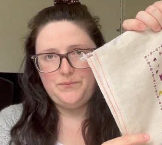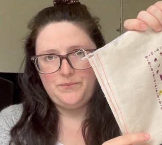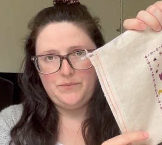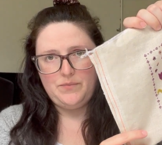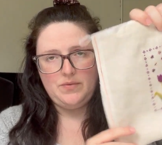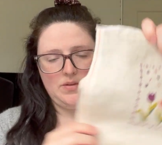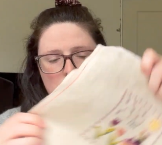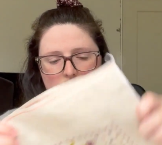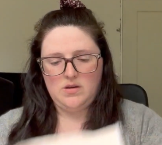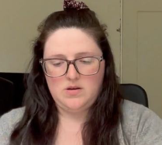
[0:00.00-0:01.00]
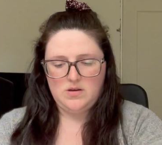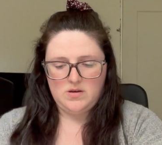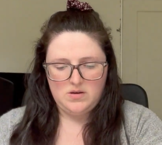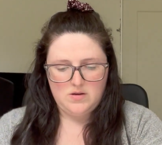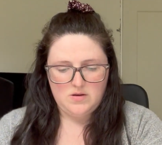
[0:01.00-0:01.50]

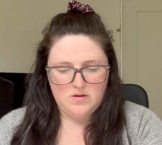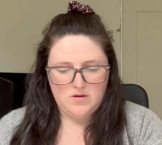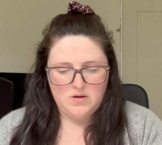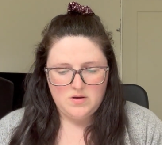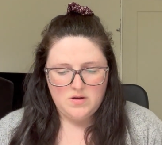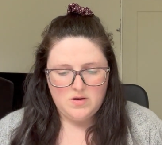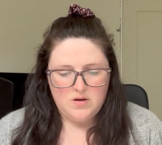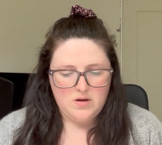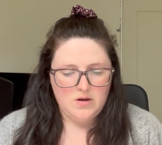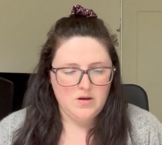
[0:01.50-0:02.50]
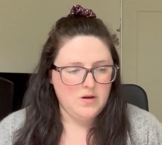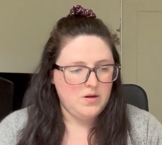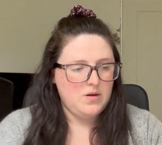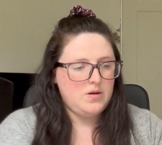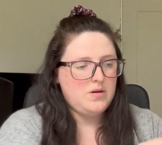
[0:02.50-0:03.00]

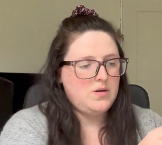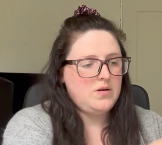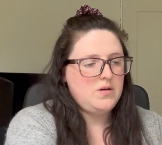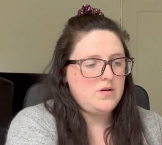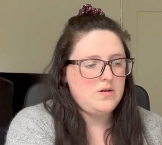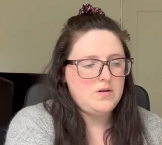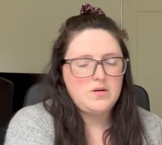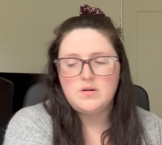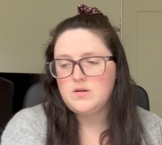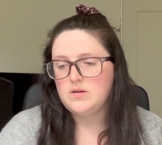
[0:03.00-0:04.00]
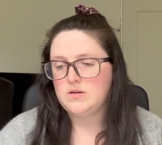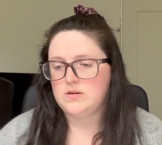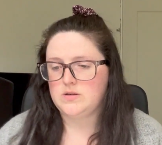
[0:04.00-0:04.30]
No one is speaking in this clip.